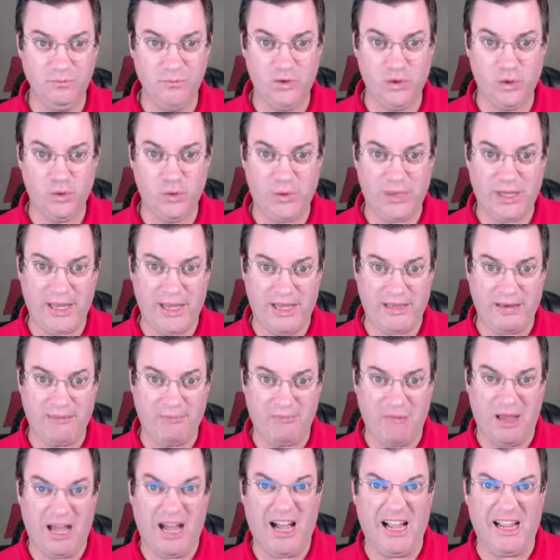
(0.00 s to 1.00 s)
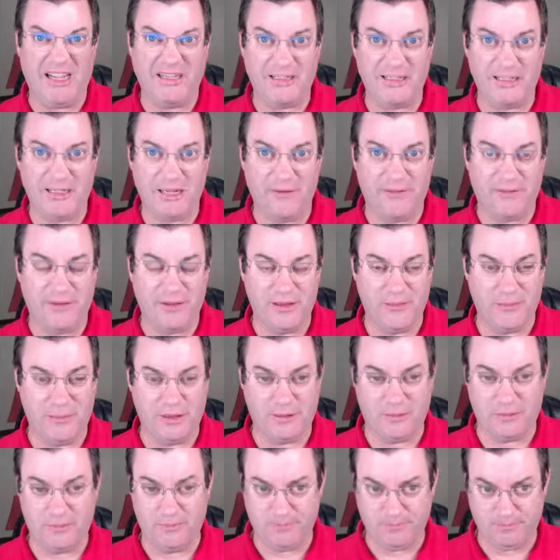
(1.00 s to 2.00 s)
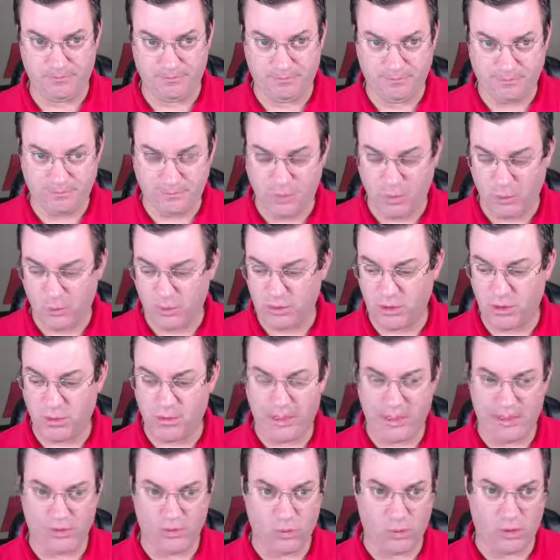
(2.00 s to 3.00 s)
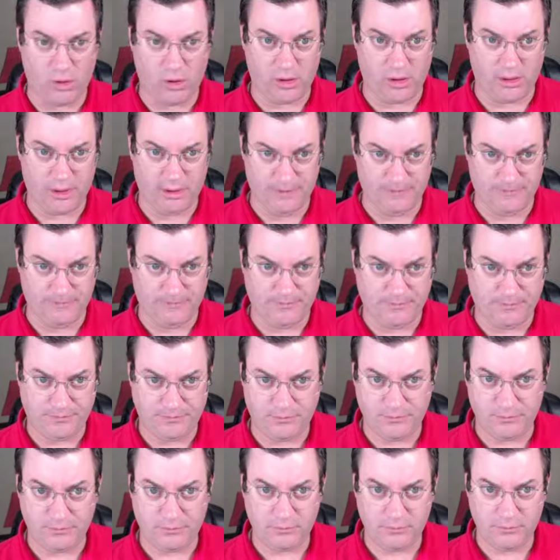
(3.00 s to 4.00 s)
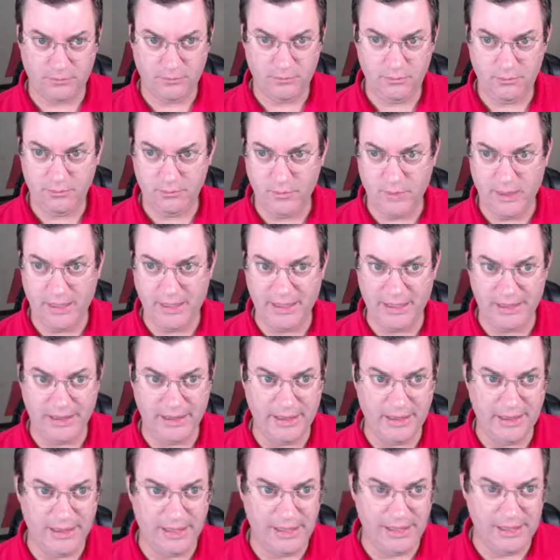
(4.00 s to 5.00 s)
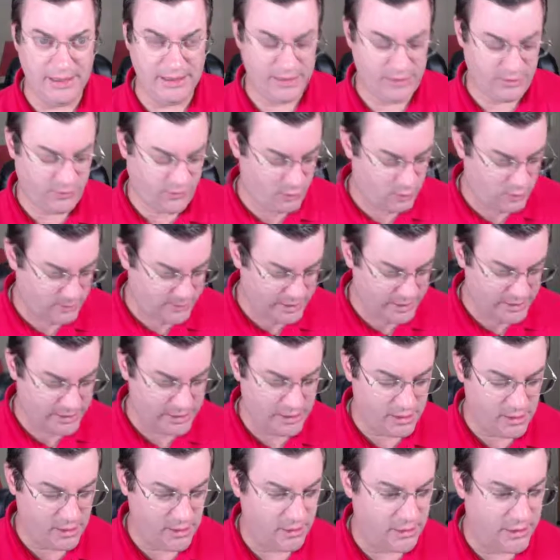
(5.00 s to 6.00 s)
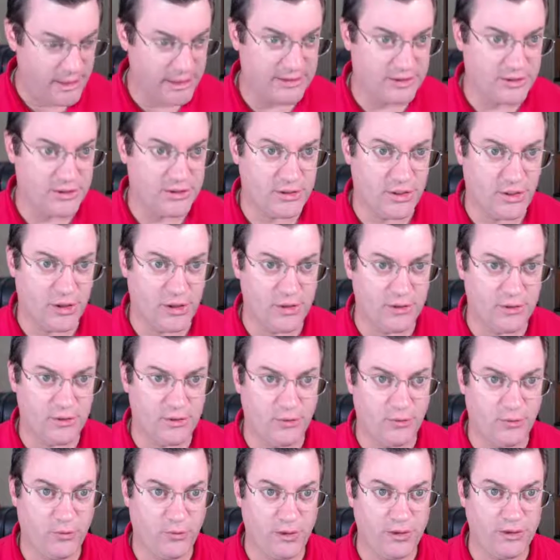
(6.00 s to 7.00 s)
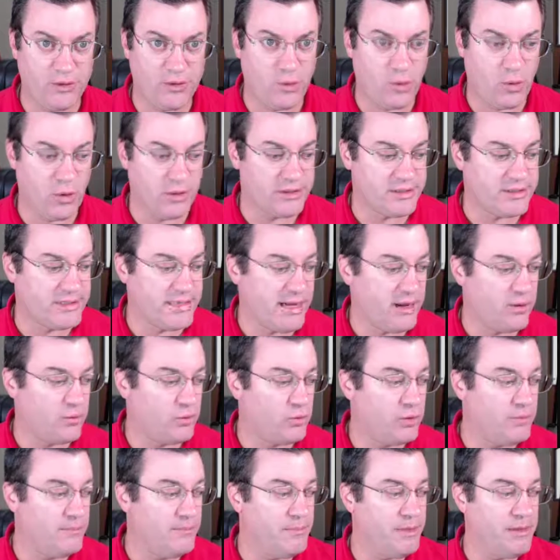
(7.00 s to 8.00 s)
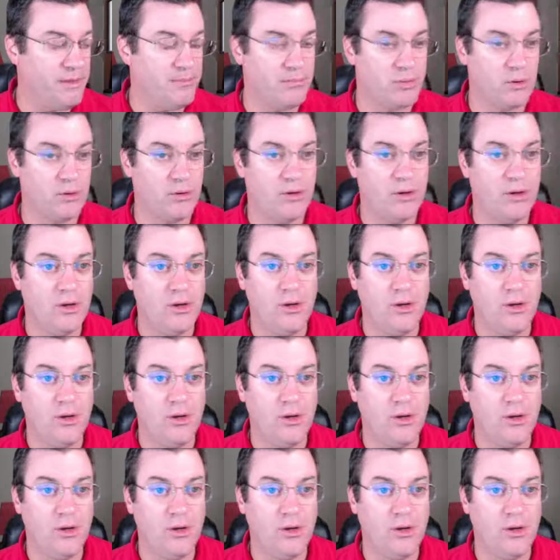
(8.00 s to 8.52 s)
You can hide stuff in the middle. But we'll go ahead and work in this format here and start the French horns. Now, remember,